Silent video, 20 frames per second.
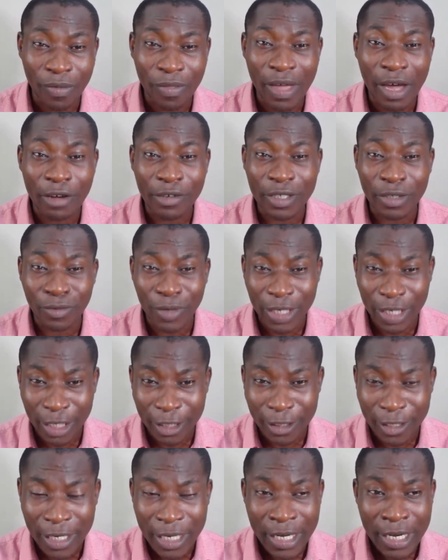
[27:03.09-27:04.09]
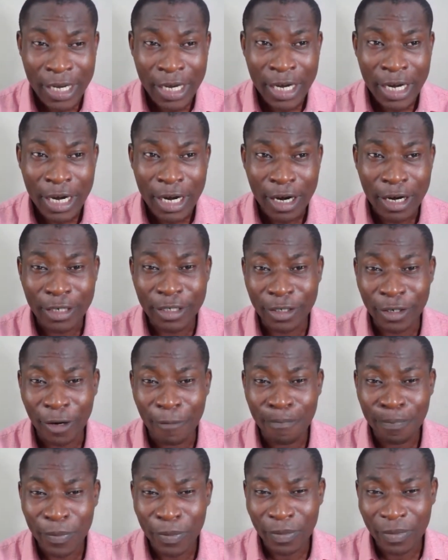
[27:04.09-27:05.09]
or 1,000 workers, you
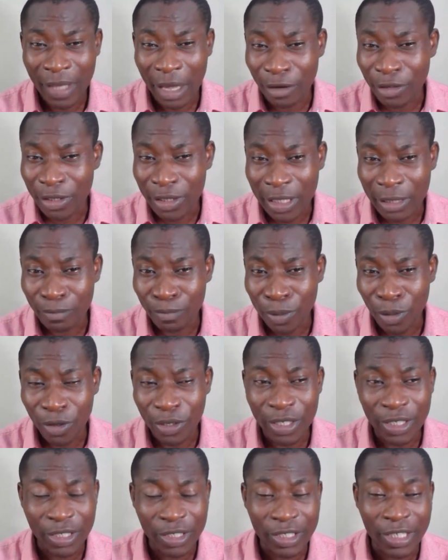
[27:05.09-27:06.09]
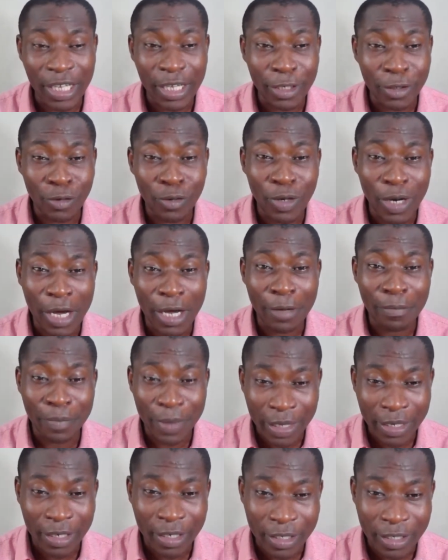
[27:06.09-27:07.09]
know, 1,000 employees, then you are a
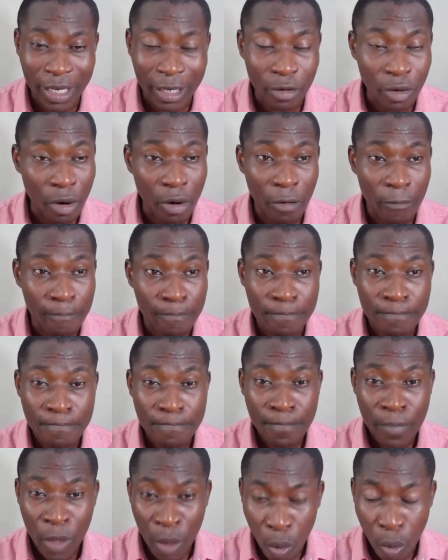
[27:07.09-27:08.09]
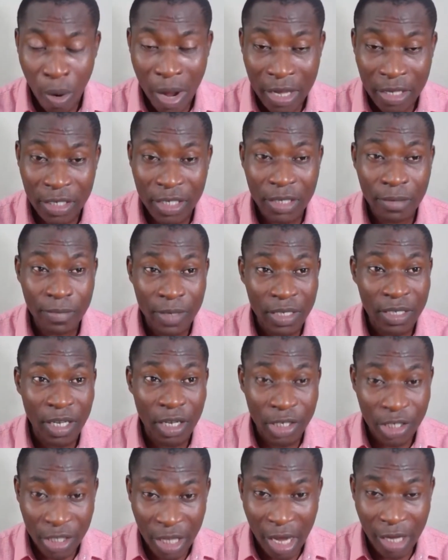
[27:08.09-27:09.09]
big leader. No, once the
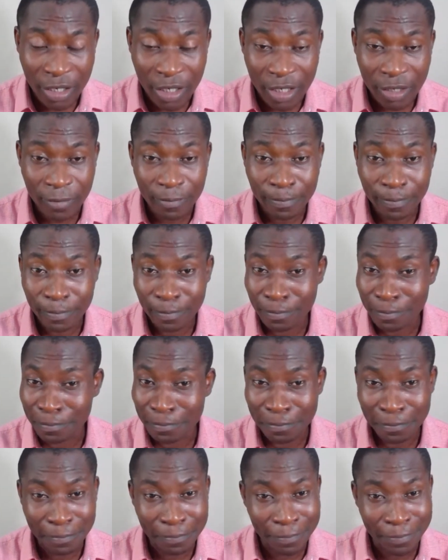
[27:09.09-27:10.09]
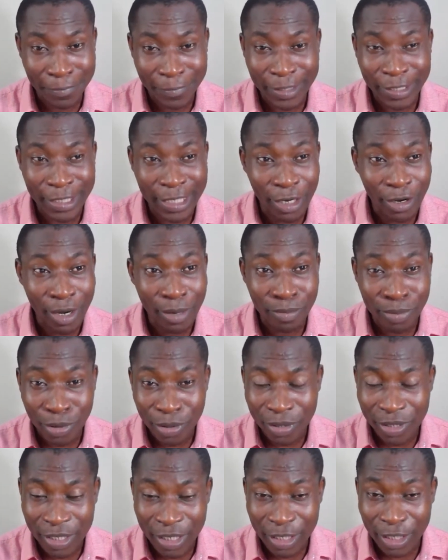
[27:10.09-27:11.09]
business starts, in our
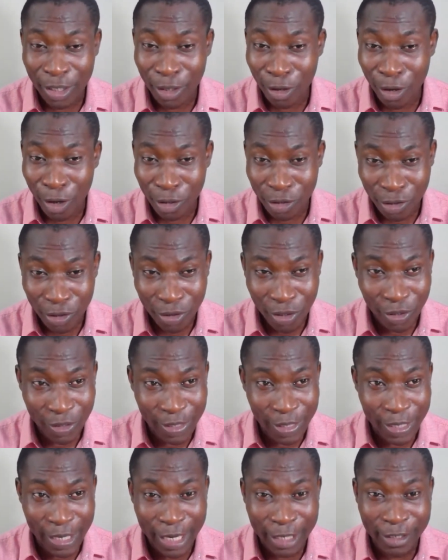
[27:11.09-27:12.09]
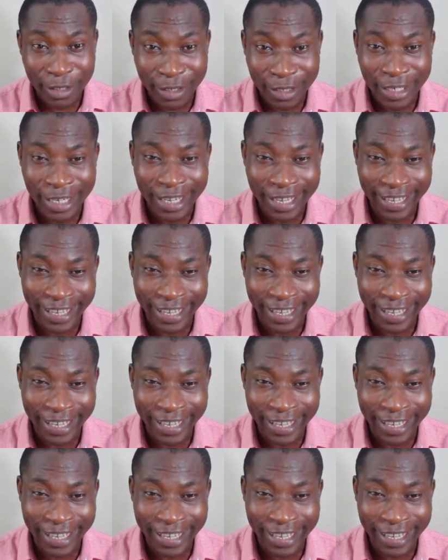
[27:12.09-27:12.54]
books, in the laws on the land,